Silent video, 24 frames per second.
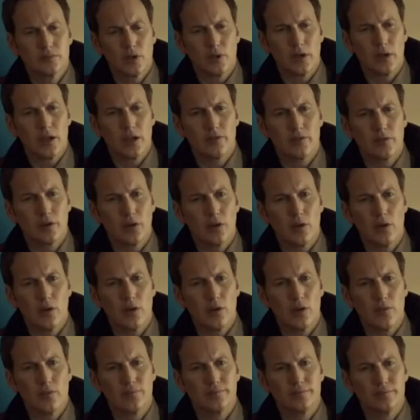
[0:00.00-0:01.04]
don't have to go
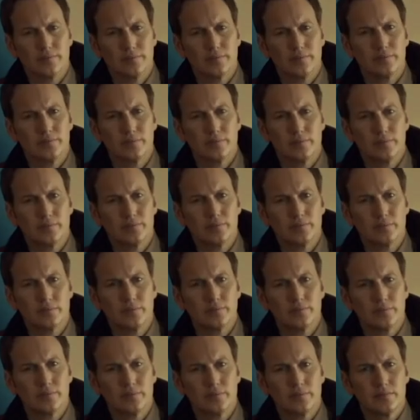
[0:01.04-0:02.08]
home.
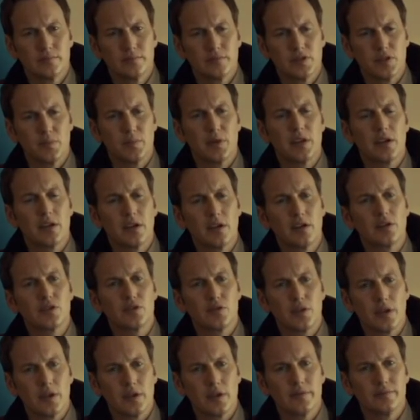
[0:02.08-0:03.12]
It's a big
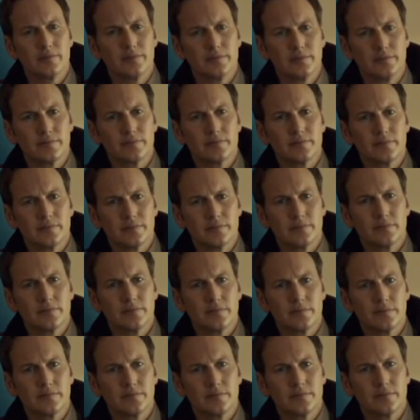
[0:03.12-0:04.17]
country.
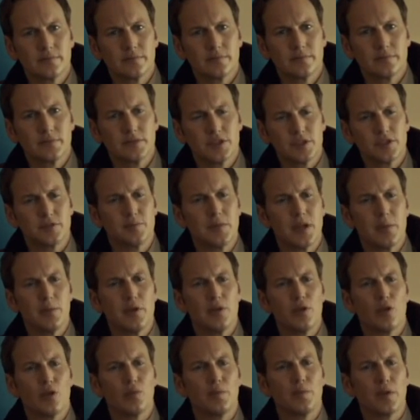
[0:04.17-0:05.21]
Just maybe
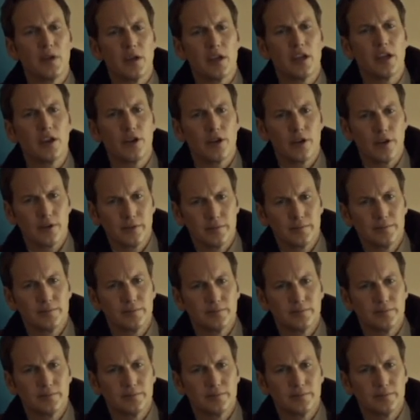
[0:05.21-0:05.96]
don't be here.